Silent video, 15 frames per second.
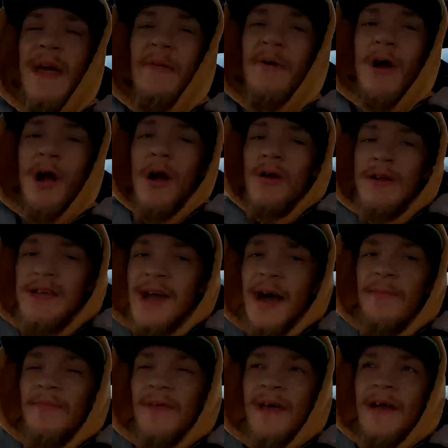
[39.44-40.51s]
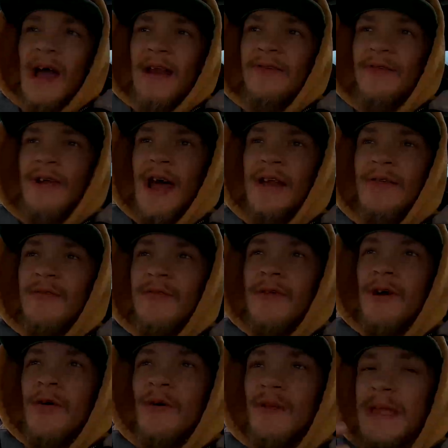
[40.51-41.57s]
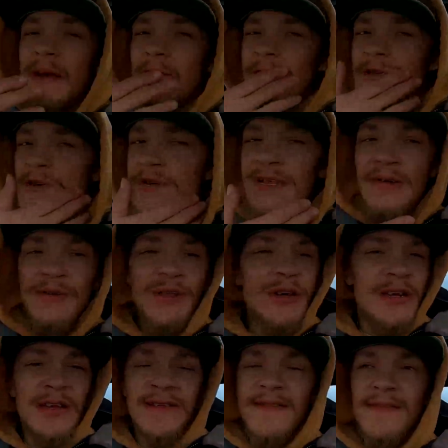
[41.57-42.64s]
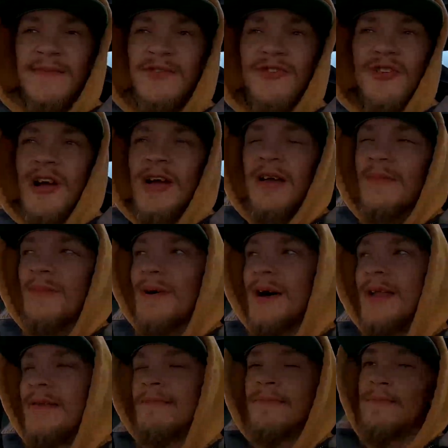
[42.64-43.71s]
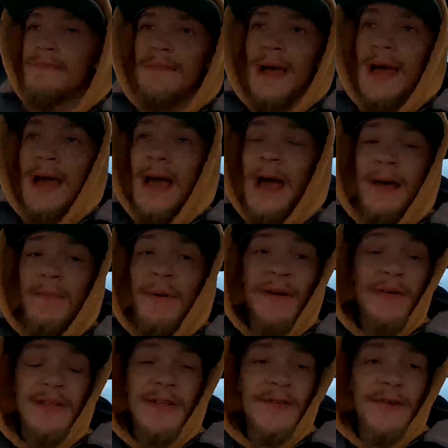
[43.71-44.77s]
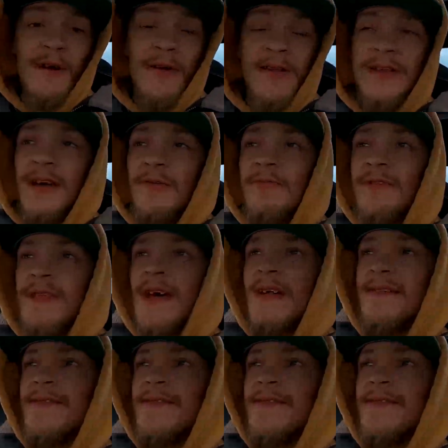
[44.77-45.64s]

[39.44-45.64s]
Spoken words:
They were already up there. I don't know what they were doing. They were looking at some truck, but apparently they're already done with that.